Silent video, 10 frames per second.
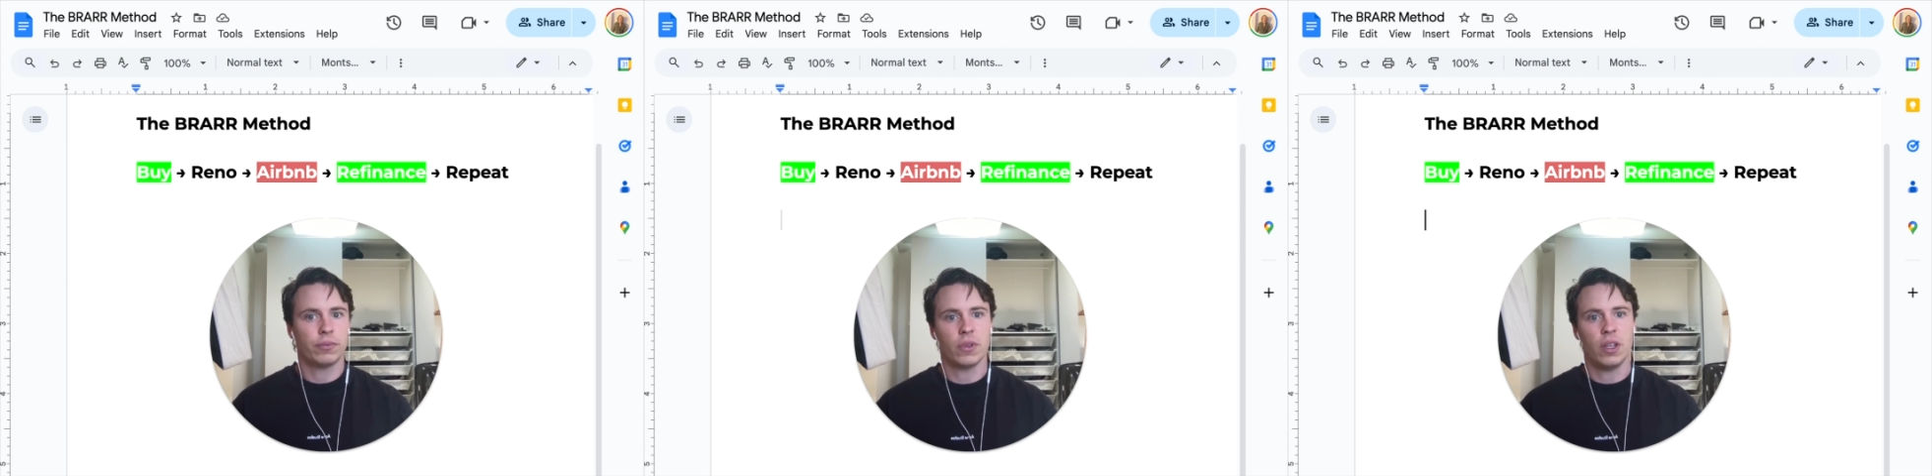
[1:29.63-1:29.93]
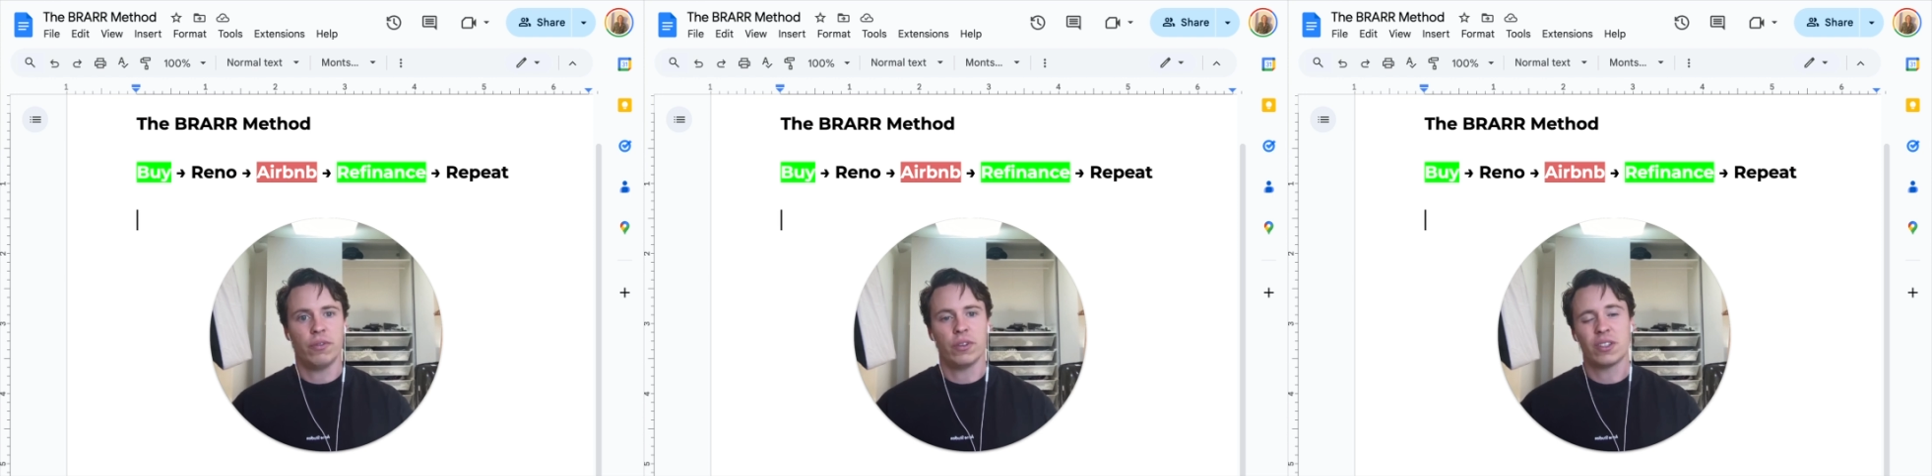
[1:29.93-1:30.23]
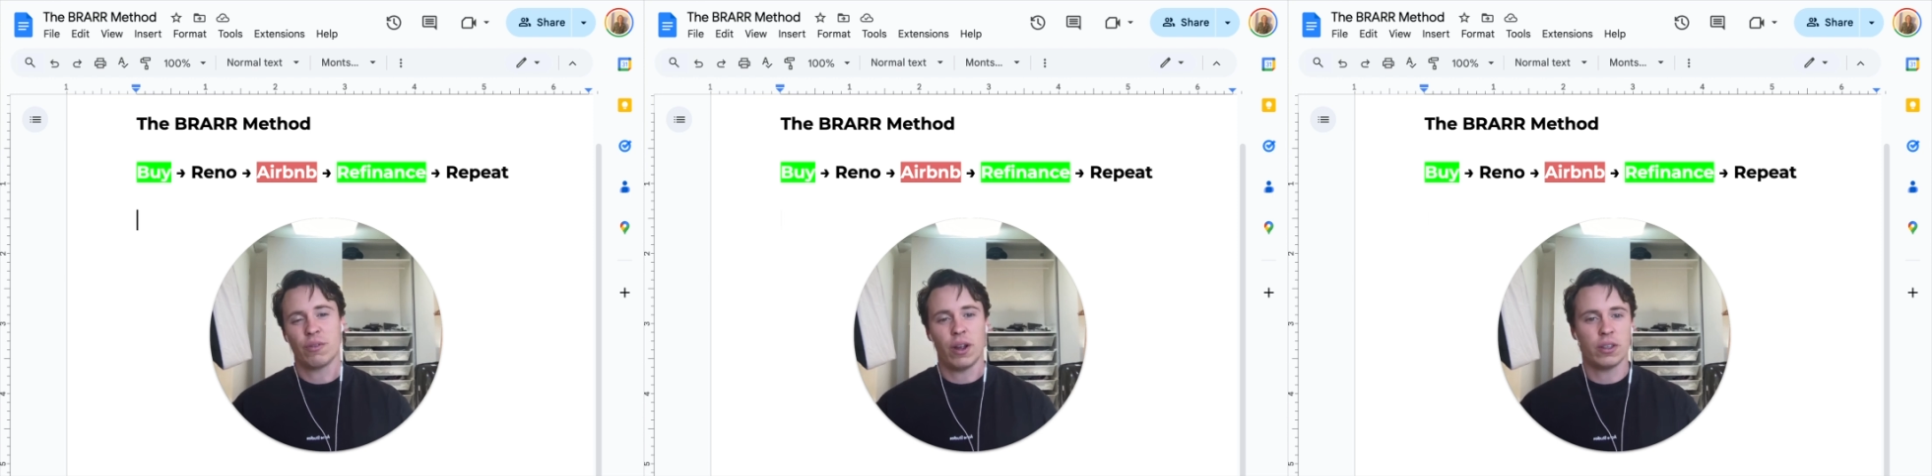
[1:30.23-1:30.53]
If it's
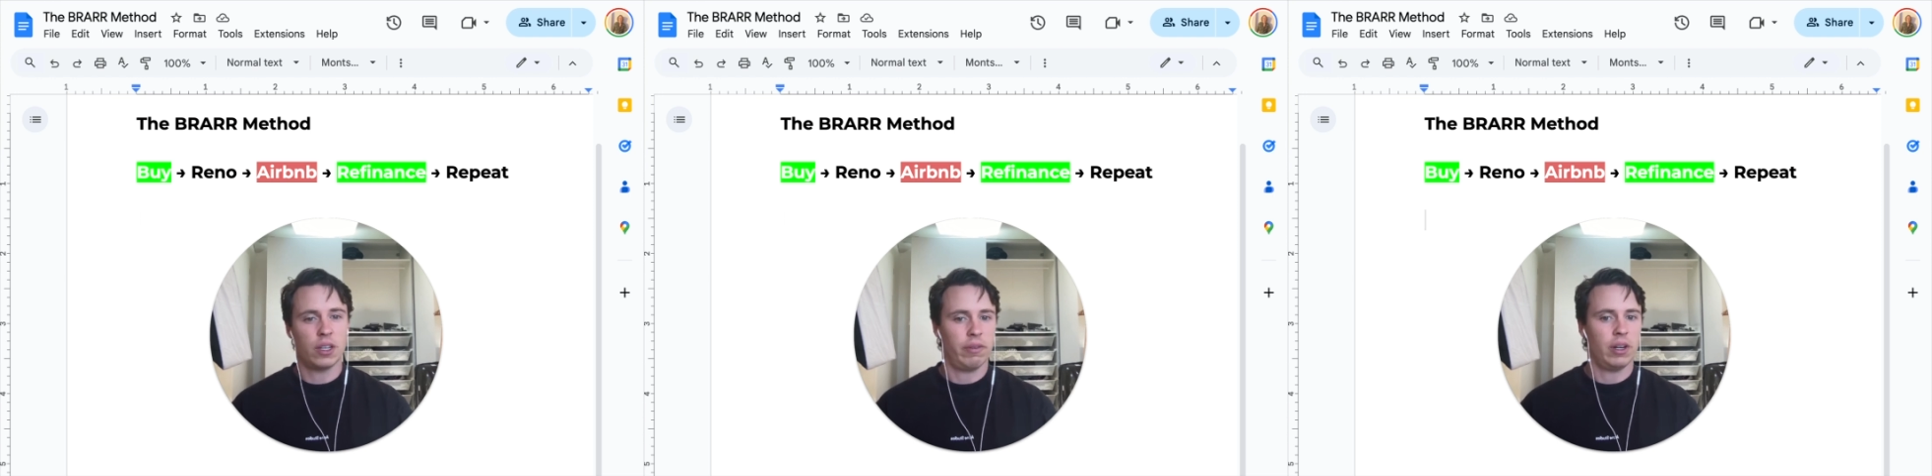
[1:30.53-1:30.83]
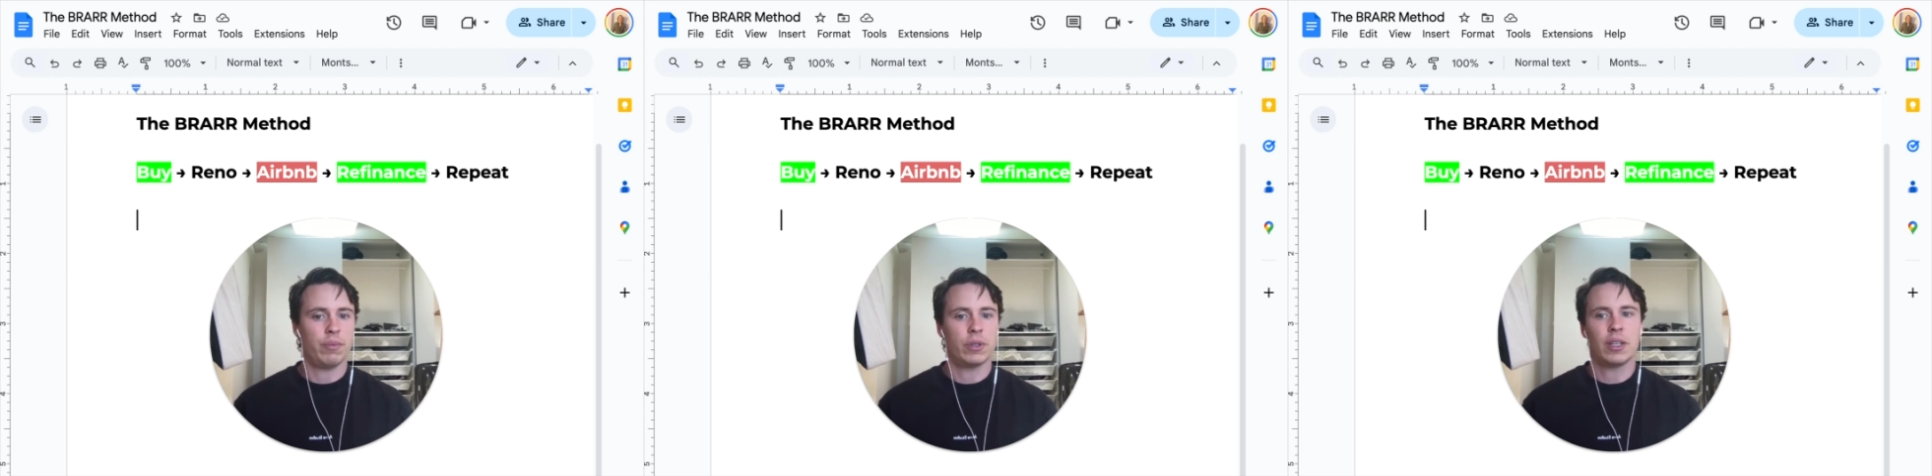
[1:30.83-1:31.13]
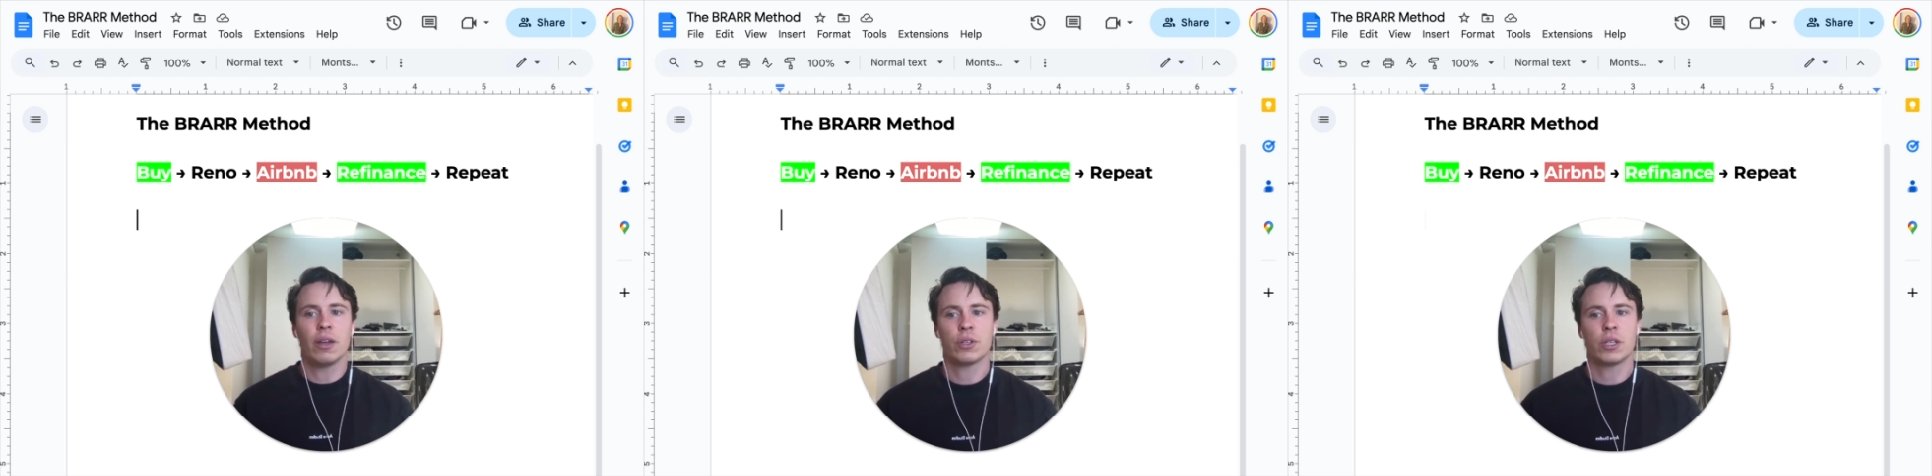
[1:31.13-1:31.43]
around 70%
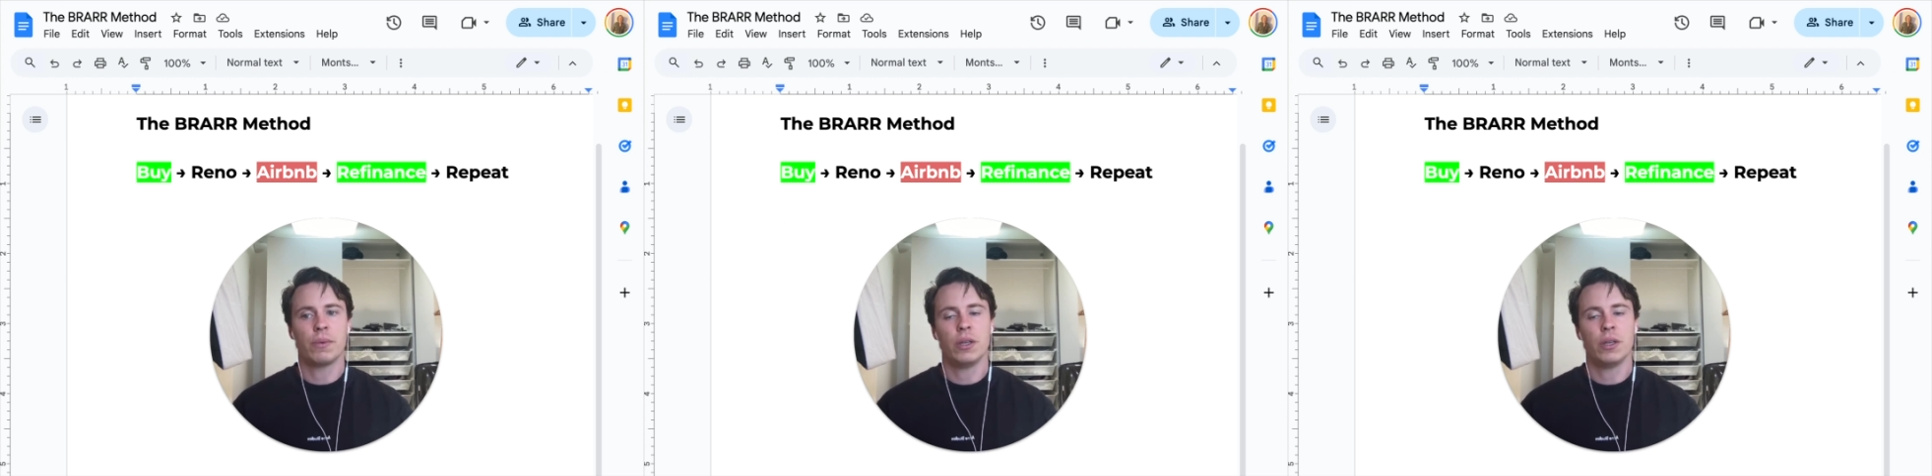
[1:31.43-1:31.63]
or something,